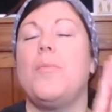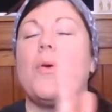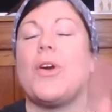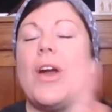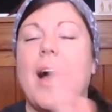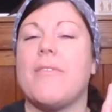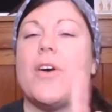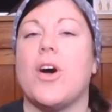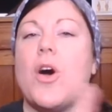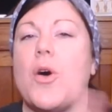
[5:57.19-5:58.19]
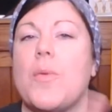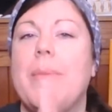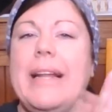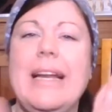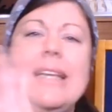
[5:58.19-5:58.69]
Bravo,
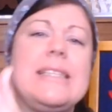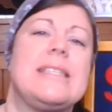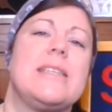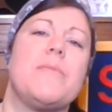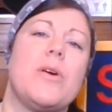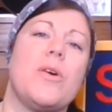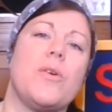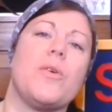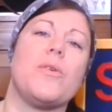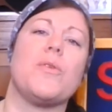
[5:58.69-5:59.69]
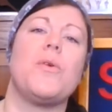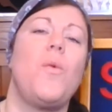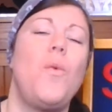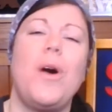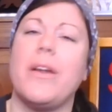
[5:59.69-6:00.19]
bellissimo.
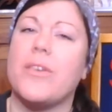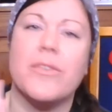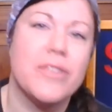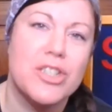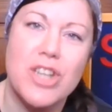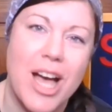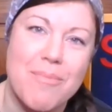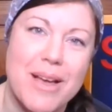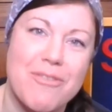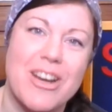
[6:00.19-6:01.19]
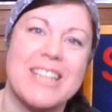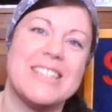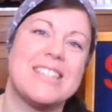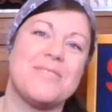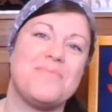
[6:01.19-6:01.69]
Wonderful job, my
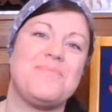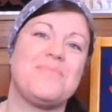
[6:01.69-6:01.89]
friends.